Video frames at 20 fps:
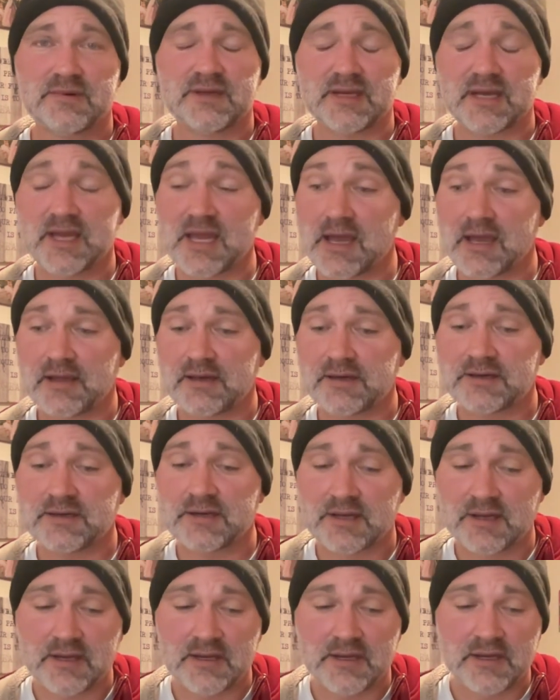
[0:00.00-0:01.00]
And
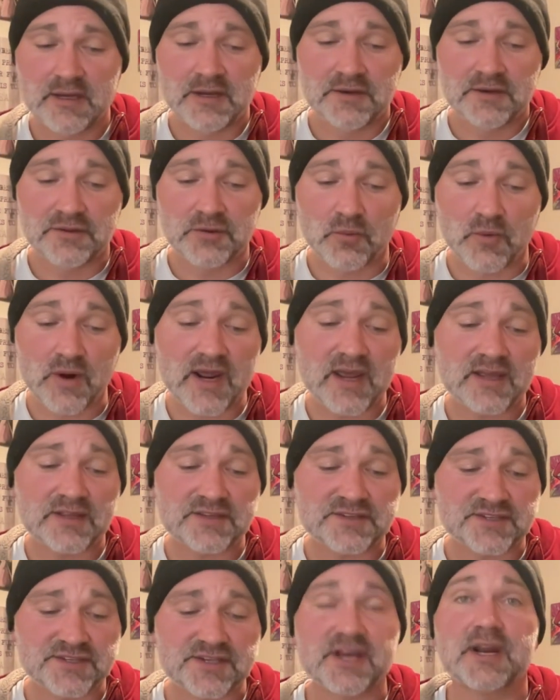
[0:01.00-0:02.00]
the way it's
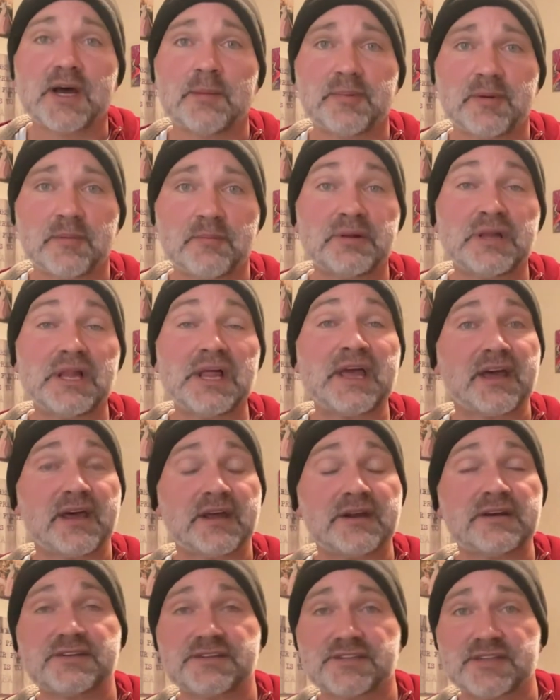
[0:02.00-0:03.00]
set up and
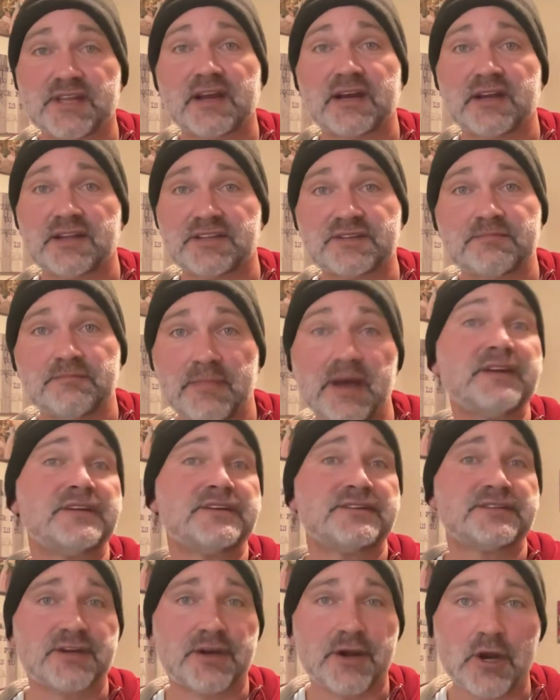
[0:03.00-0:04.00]
planned is that it's meant
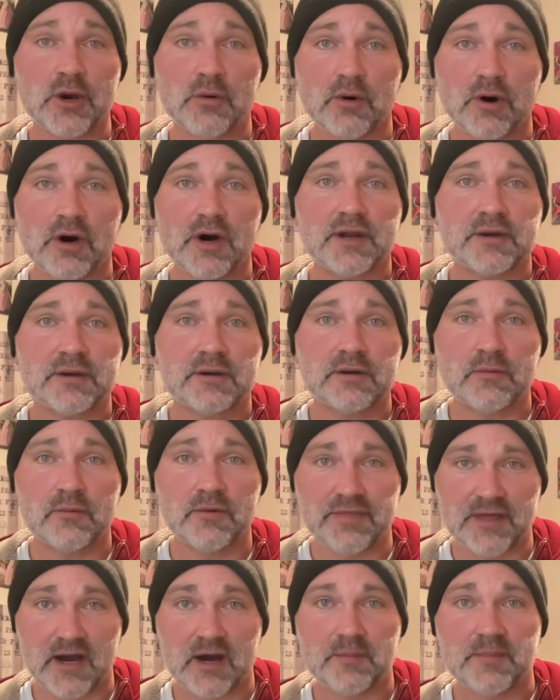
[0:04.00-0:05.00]
to go on
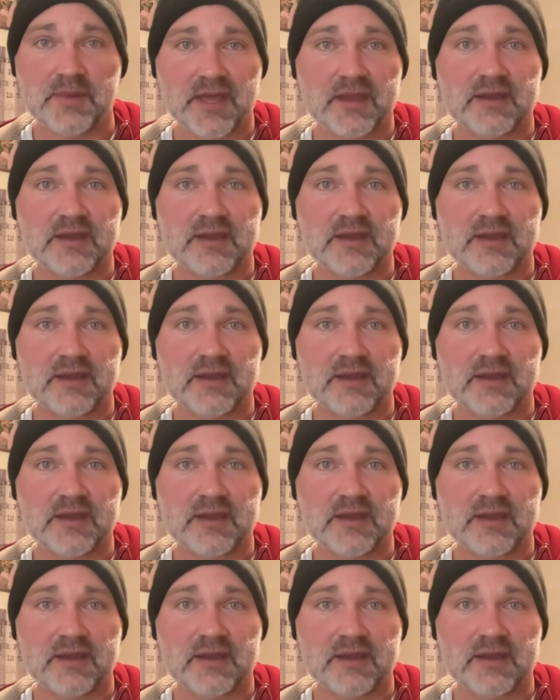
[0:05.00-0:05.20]
without me,